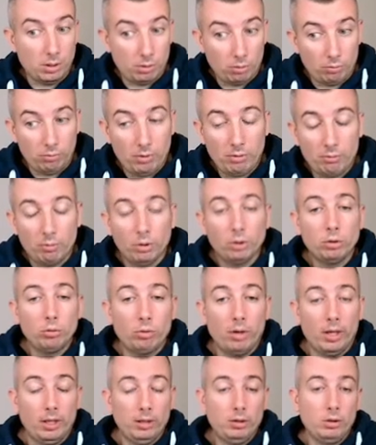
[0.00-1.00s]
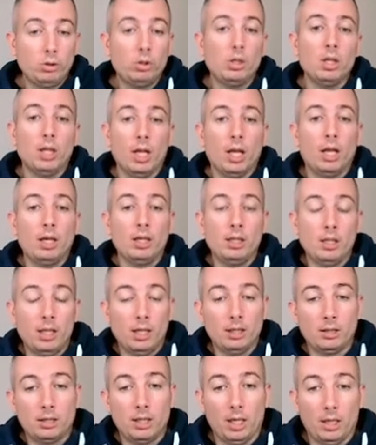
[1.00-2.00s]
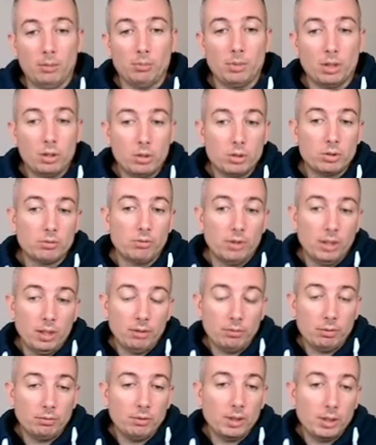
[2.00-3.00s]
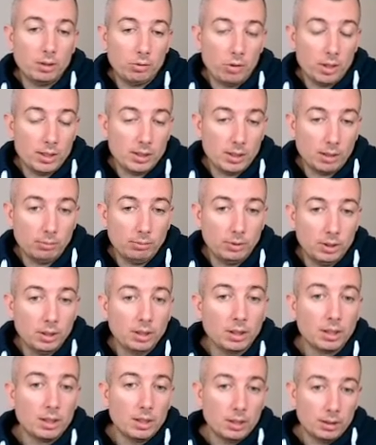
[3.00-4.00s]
So we want to enter in endgame, because whenever we trade something,